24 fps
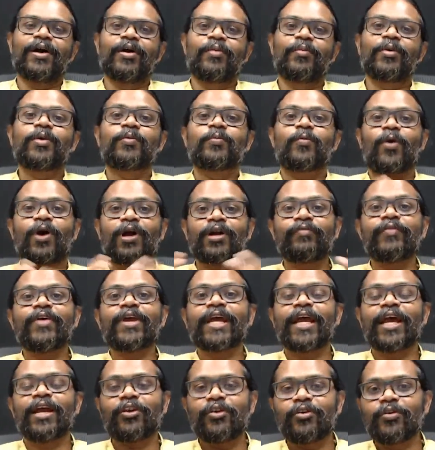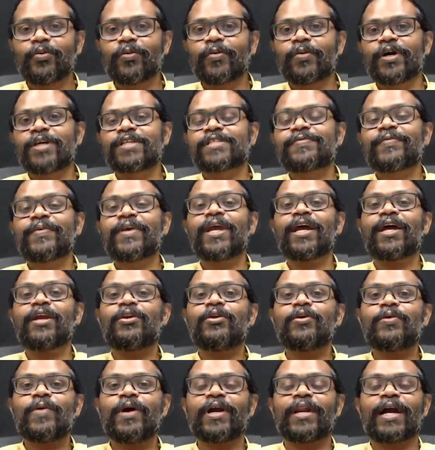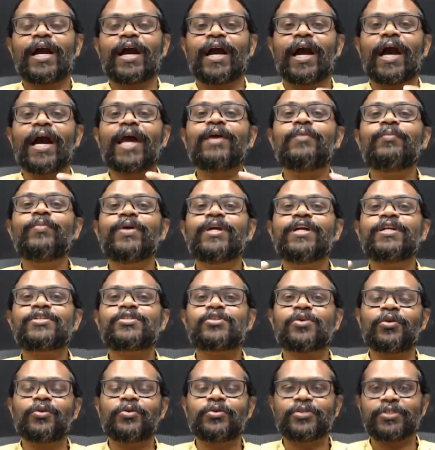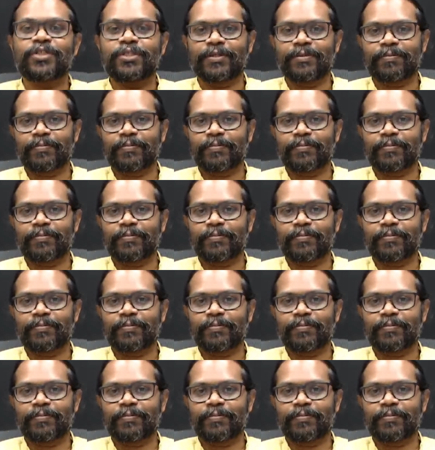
But what we can do is we can do a hybrid solution